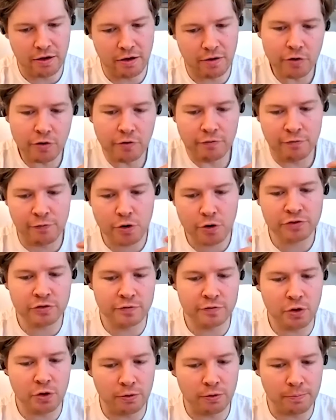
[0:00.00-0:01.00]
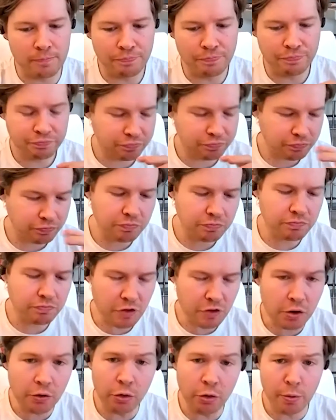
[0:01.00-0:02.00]
first of all,
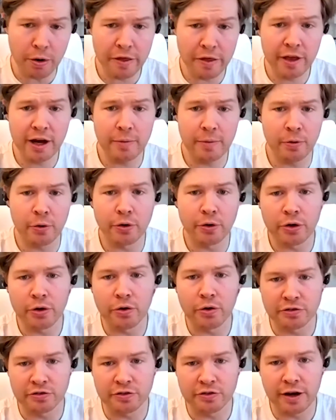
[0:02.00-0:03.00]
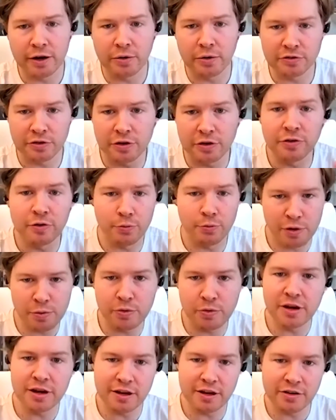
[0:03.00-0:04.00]
the way that our protocol scales is that we would
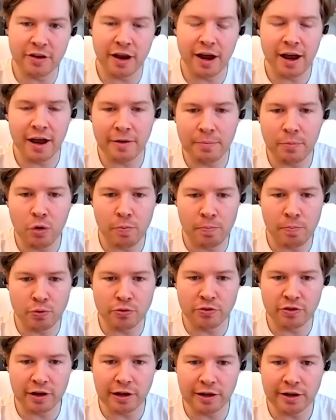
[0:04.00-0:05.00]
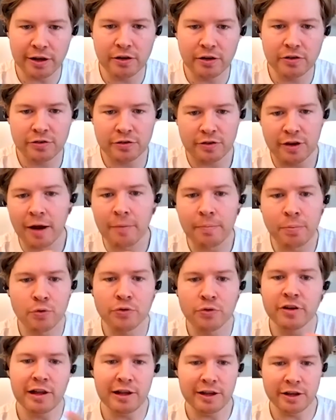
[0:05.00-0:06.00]
need to add more pool delegates, and pool
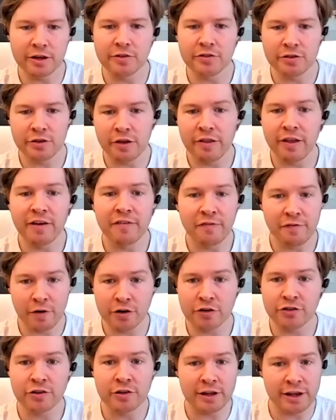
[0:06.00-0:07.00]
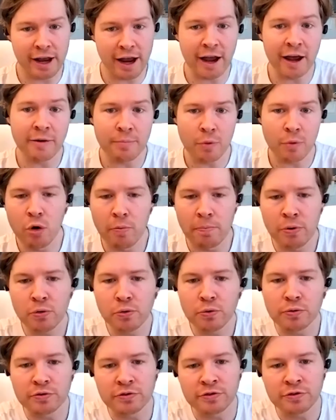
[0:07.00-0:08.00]
delegates can then functionally add more
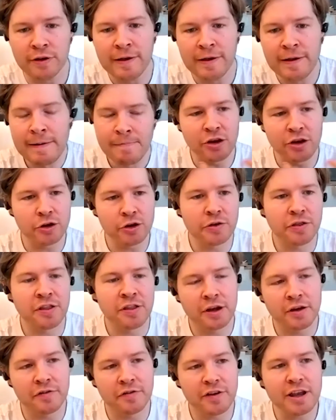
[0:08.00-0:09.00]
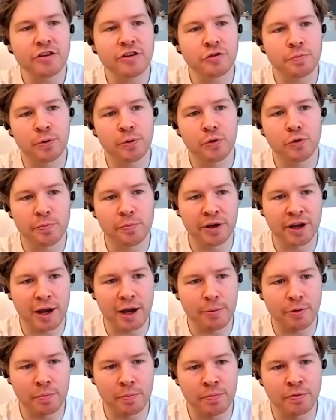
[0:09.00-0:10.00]
pools. You can think of each pool being able
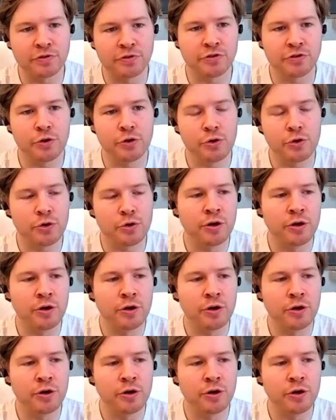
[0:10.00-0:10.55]
to pursue